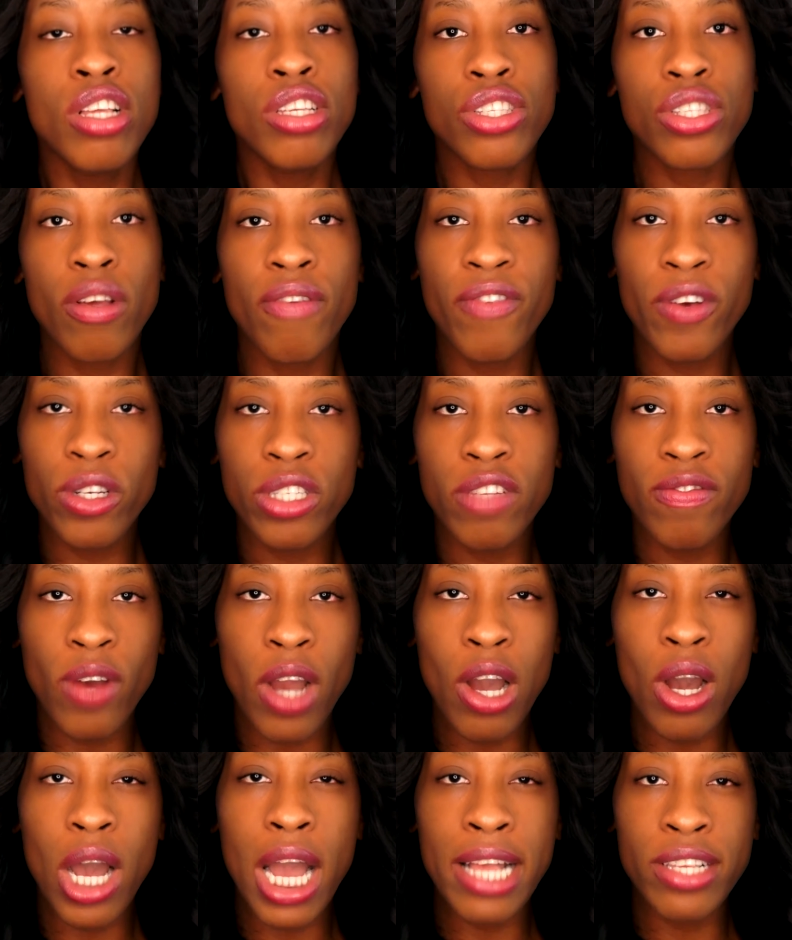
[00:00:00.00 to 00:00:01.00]
So first of
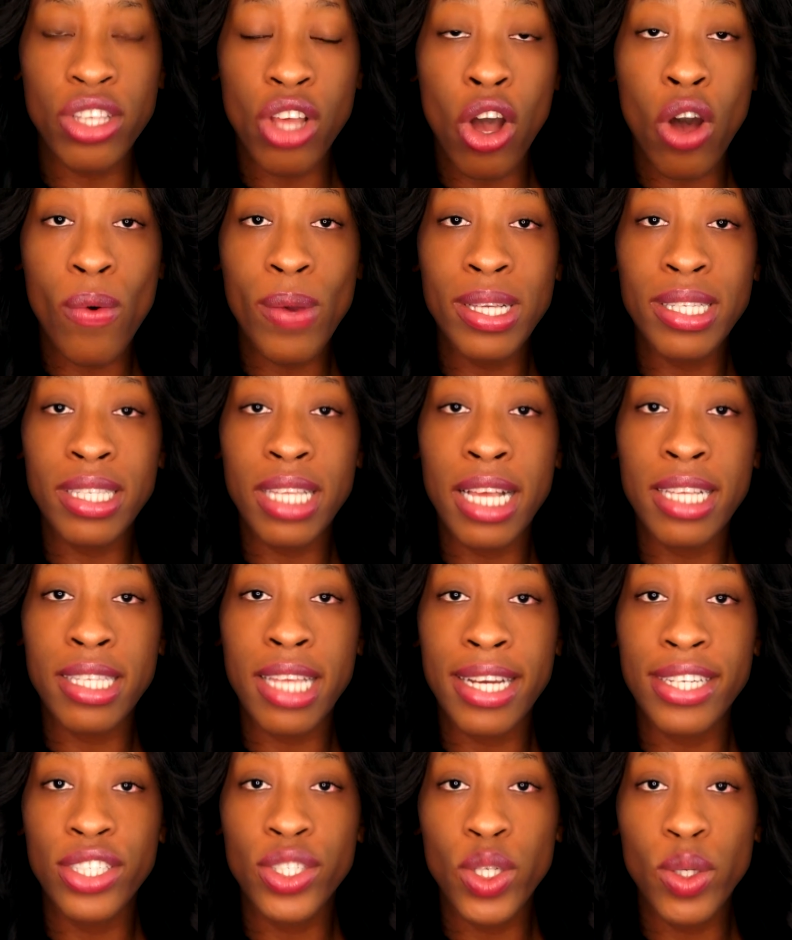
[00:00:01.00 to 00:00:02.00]
all, as always, as
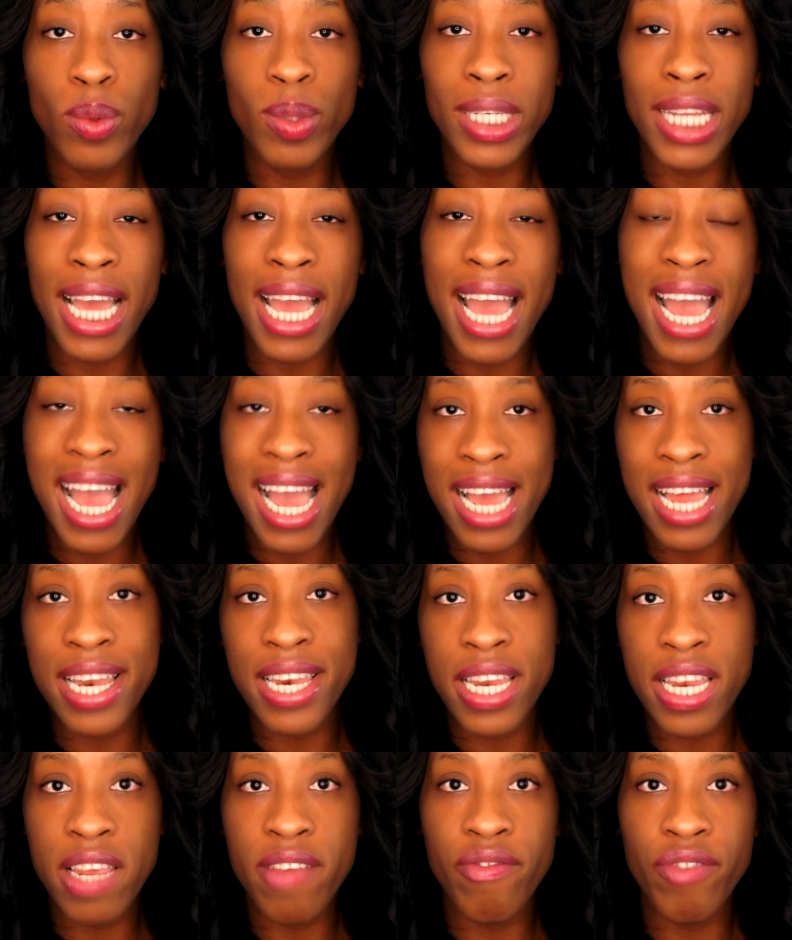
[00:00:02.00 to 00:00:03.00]
I do with
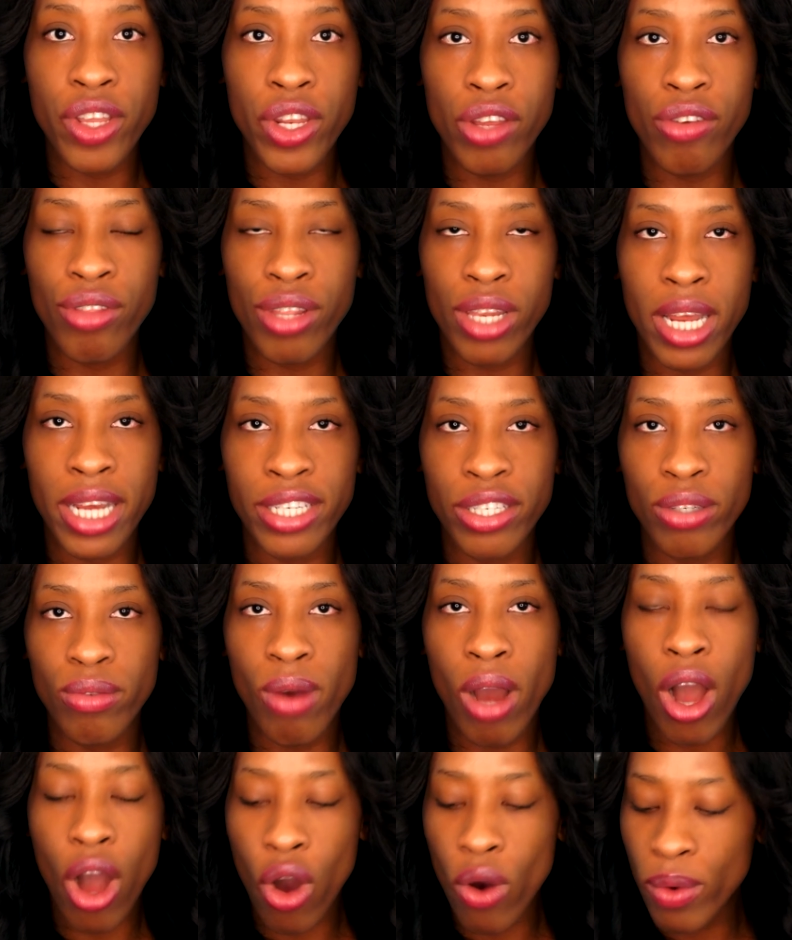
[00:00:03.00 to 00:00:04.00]
any video that I do,
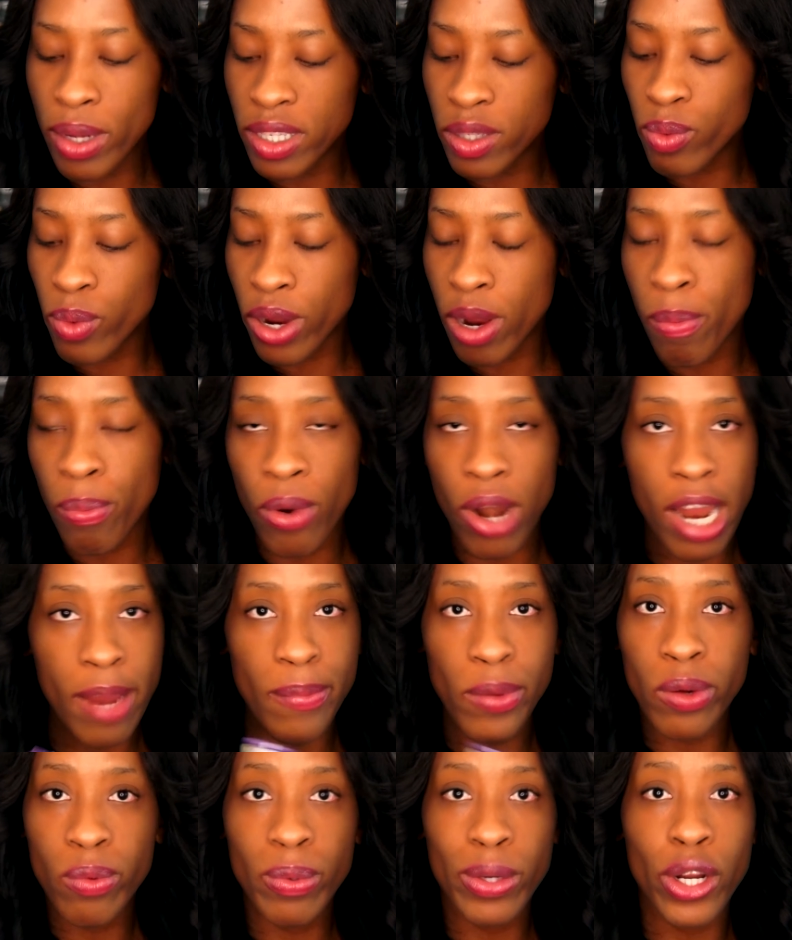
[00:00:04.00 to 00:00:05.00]
I always wear a
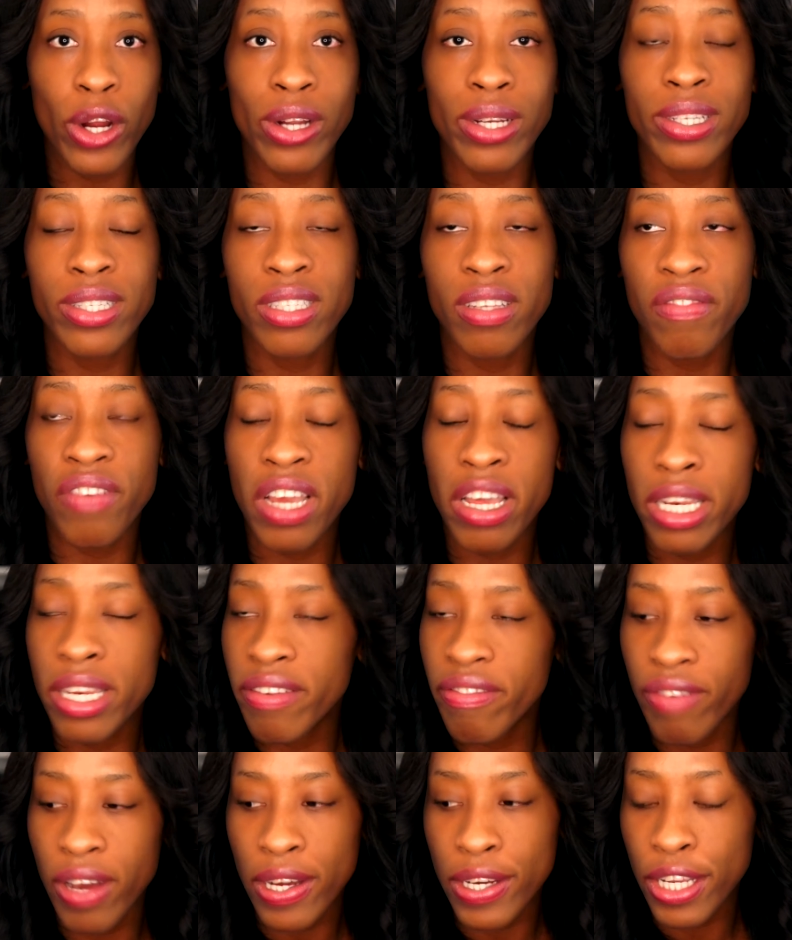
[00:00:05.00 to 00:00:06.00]
primer regardless of
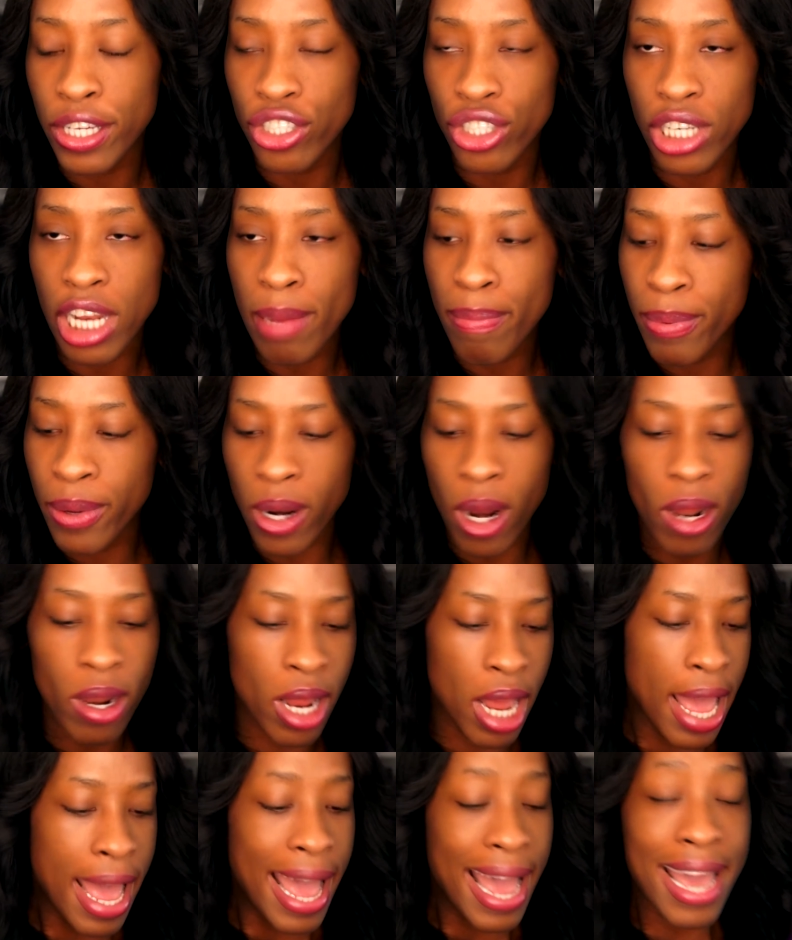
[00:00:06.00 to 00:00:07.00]
any foundation I put on,
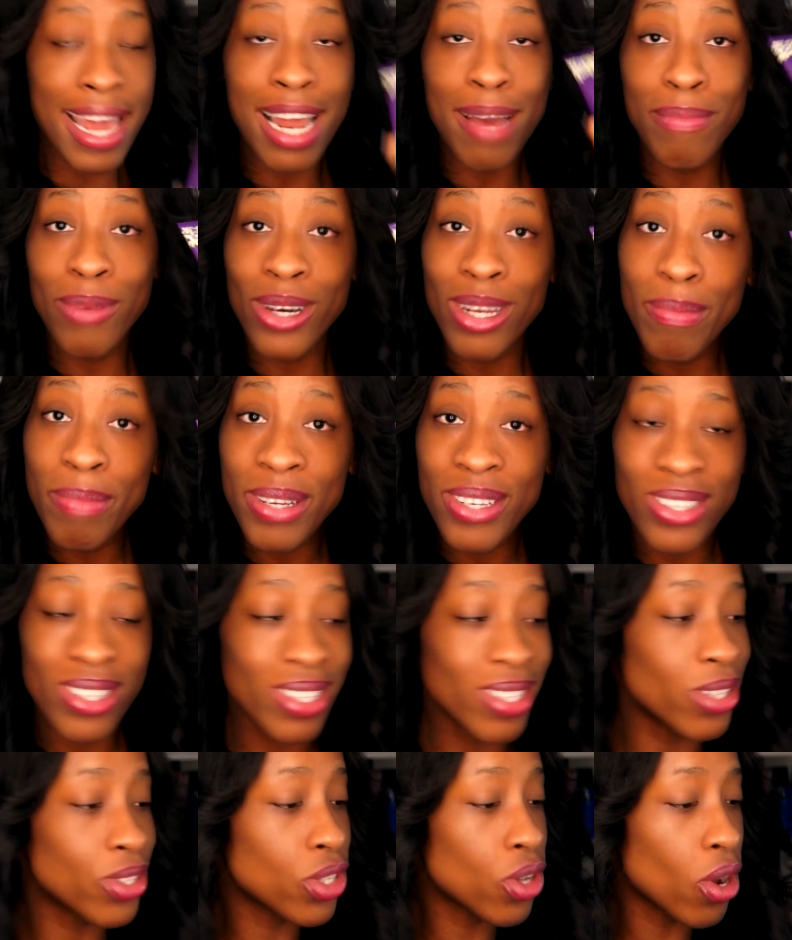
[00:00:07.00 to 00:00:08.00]
and I'm going to be
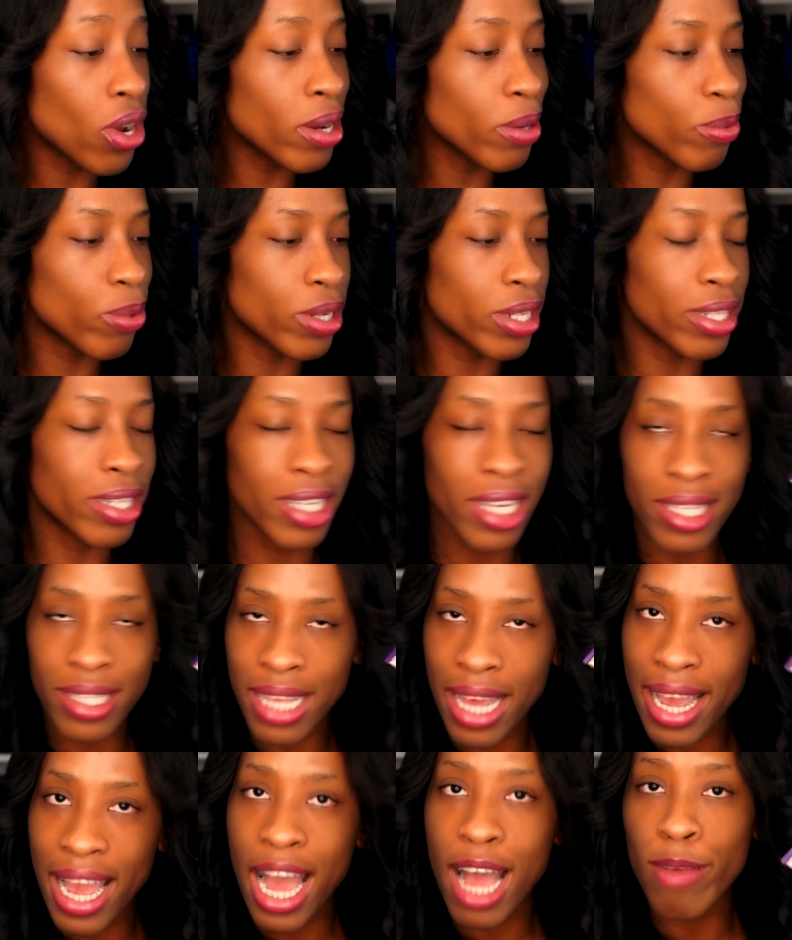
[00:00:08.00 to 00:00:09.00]
using the Tarte one
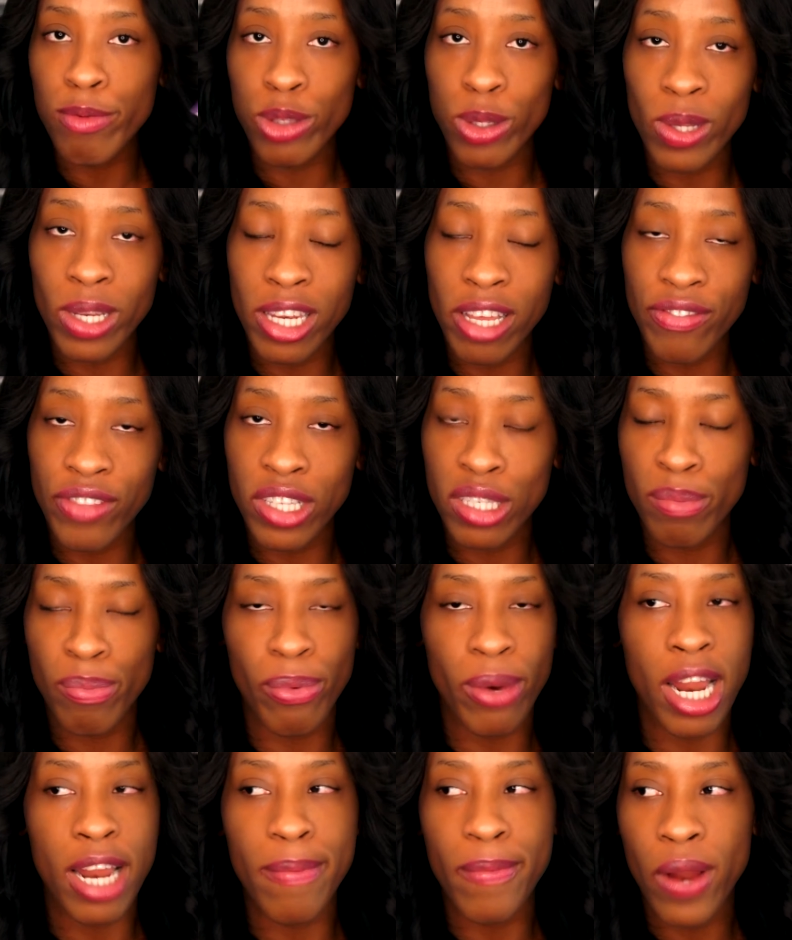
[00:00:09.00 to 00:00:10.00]
because I absolutely love this
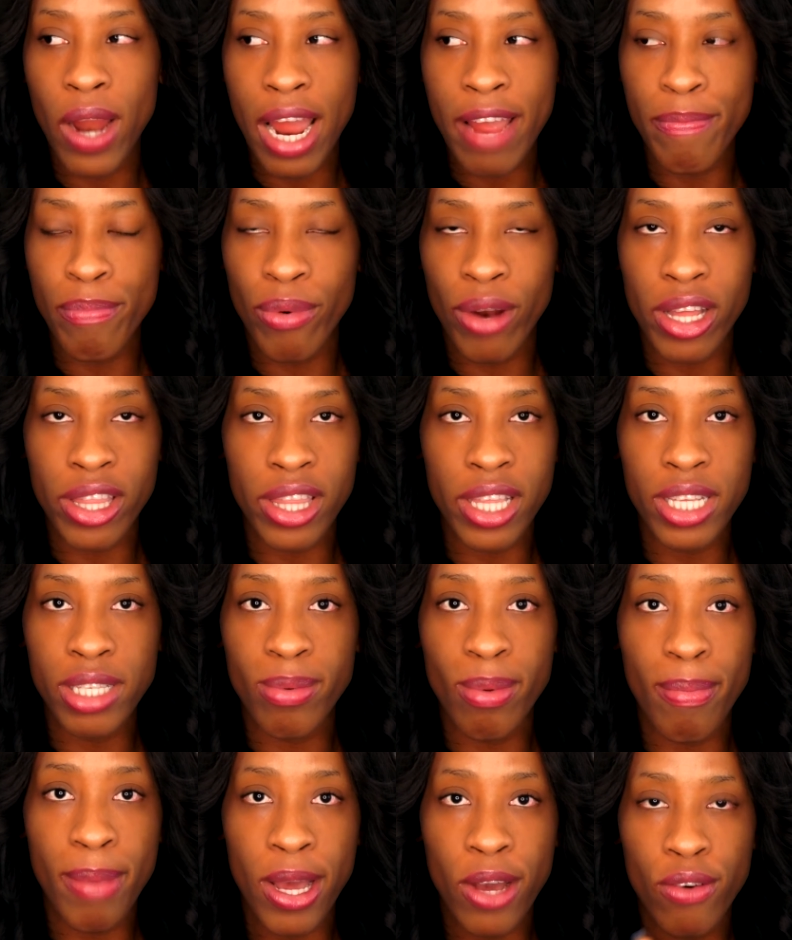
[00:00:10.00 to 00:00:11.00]
primer. I bought
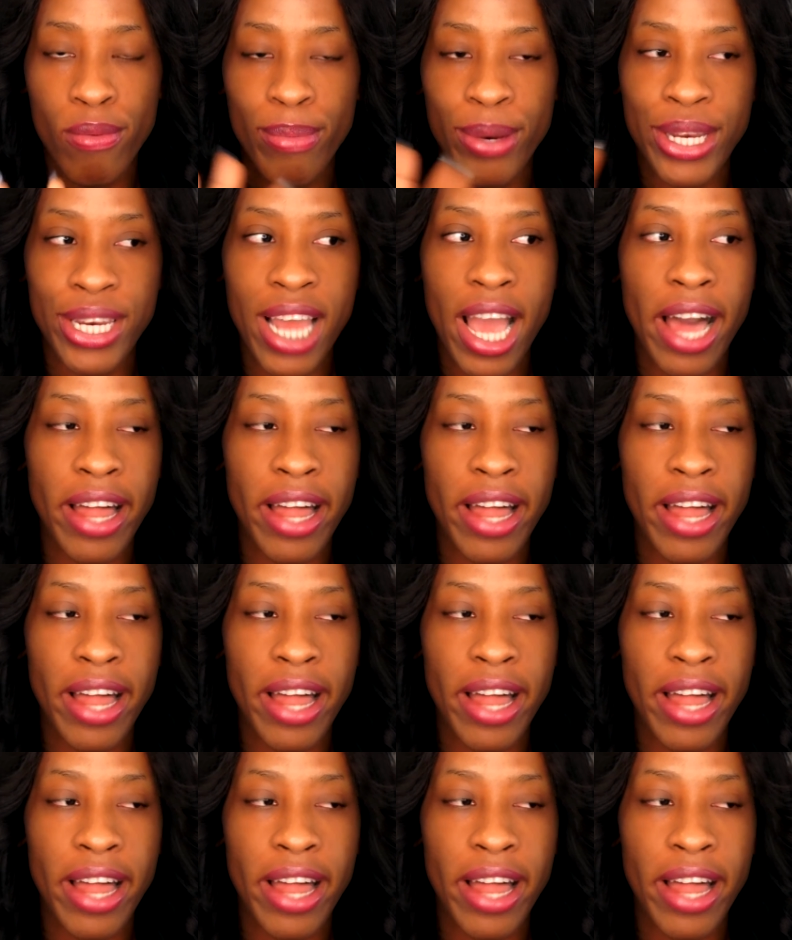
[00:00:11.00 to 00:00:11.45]
this with my own money.